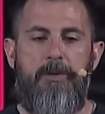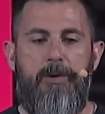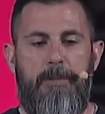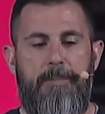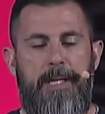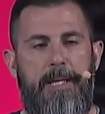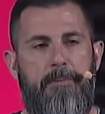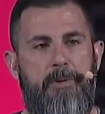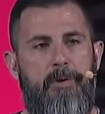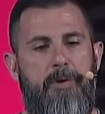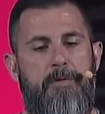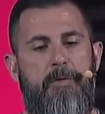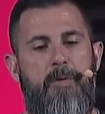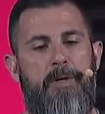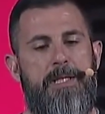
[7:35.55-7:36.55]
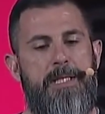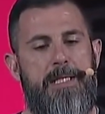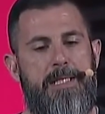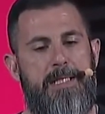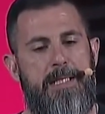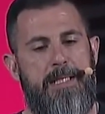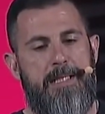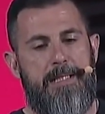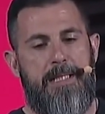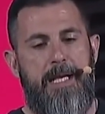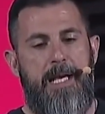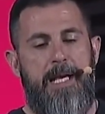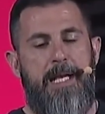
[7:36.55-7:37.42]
or to be able to afford these things,